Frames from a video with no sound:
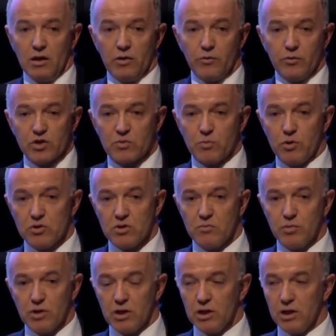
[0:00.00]
the
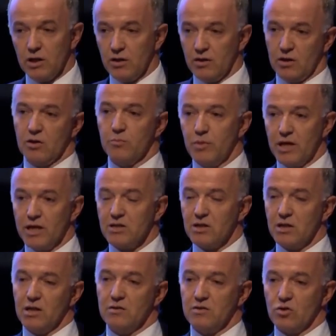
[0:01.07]
responsibility and the
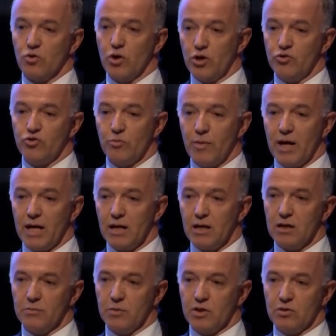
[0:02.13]
complexity has grown
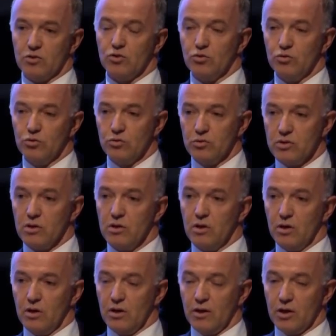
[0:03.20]
dramatically, but the tools
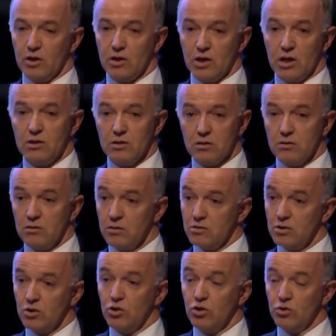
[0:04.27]
that you need
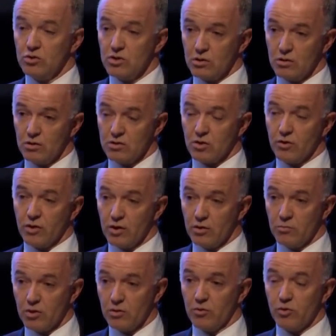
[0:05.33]
to use,
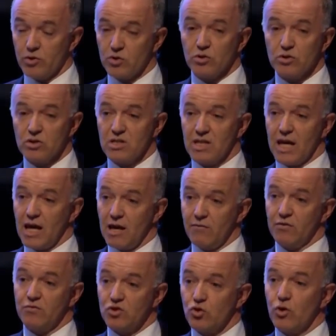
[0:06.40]
the resources you have
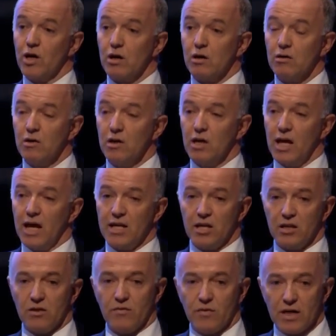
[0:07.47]
shrunk, and
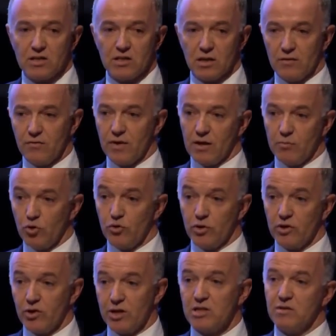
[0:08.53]
yet you're facing a far more
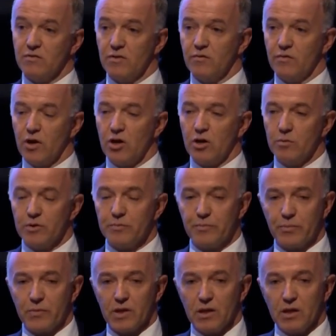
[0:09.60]
aggressive environment.
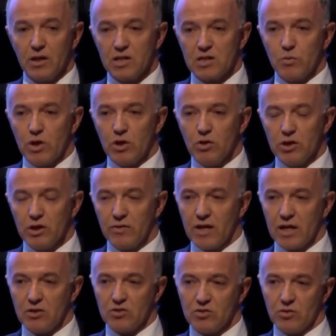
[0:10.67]
So when you look at
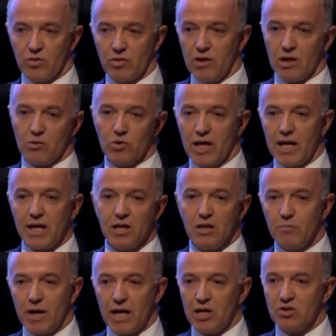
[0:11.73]
that, you sort of think, well, how do you
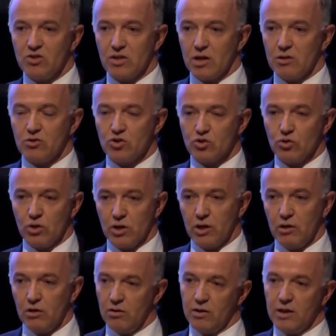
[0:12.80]
manage that?
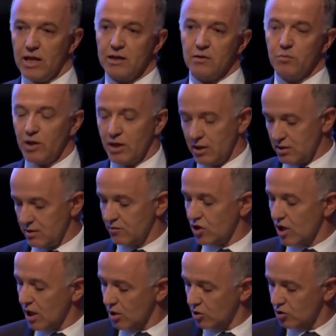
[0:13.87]
Surely the underpinnings have
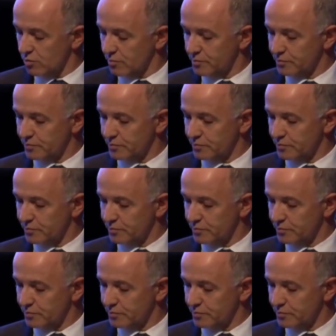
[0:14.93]
changed.